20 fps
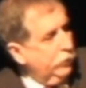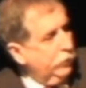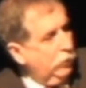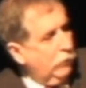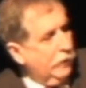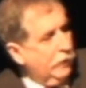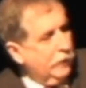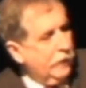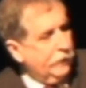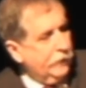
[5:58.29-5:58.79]
you know,
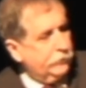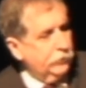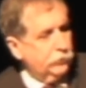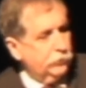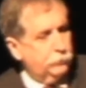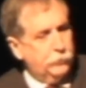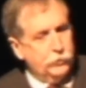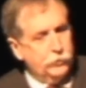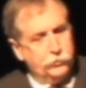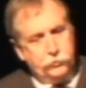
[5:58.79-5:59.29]
I like
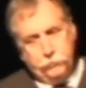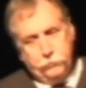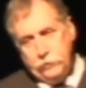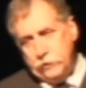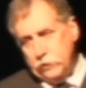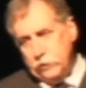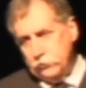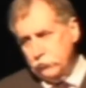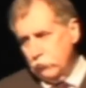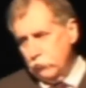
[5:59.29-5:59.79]
this picture
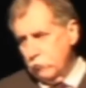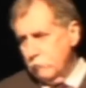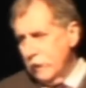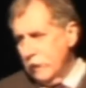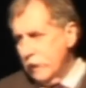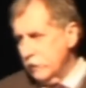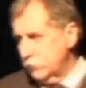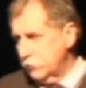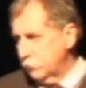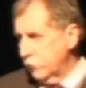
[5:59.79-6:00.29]
because it
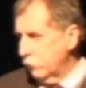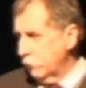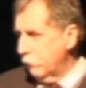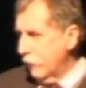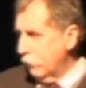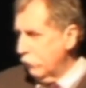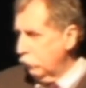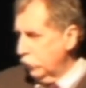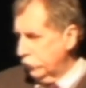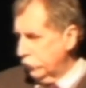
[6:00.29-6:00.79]
reminds me
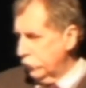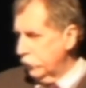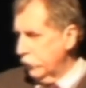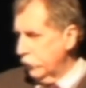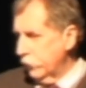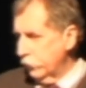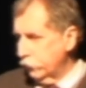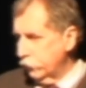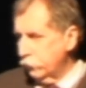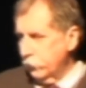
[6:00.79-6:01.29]
about what
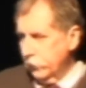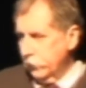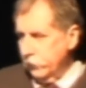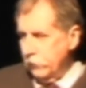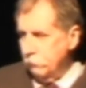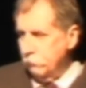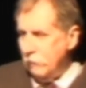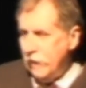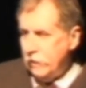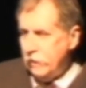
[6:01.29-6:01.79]
today is
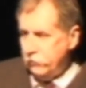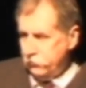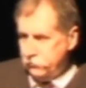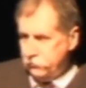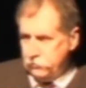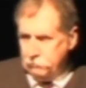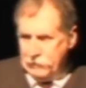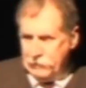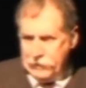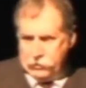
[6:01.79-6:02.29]
really about.
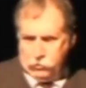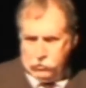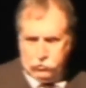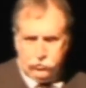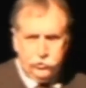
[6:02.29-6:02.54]
It's about our